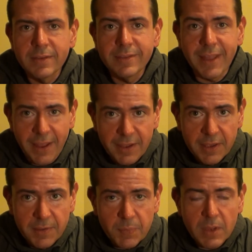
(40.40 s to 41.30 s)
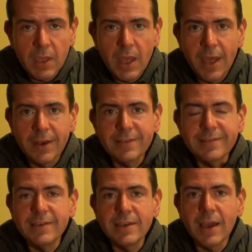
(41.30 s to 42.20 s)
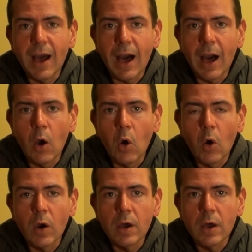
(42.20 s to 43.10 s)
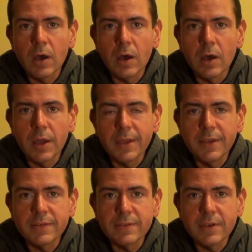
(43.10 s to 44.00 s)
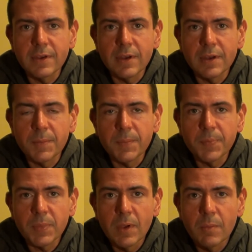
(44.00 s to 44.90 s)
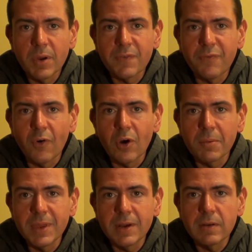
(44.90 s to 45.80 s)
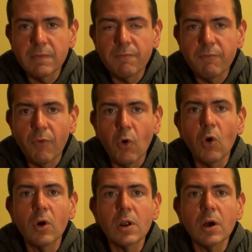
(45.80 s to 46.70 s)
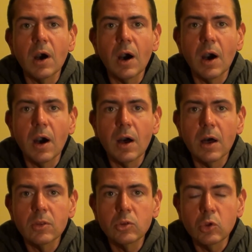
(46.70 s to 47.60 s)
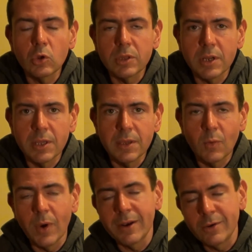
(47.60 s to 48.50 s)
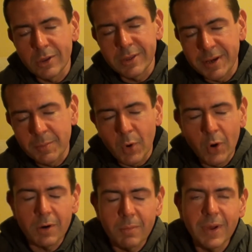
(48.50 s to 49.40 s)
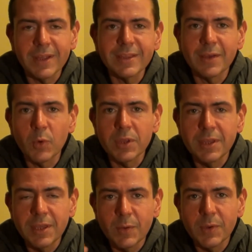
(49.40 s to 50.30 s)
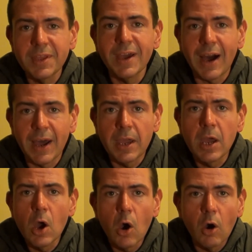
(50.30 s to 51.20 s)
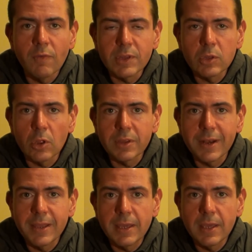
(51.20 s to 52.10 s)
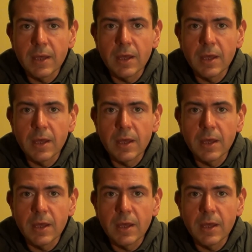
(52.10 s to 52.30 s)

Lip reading: tank and see how is performing for a totally, well, not anymore, but with the eye of a totally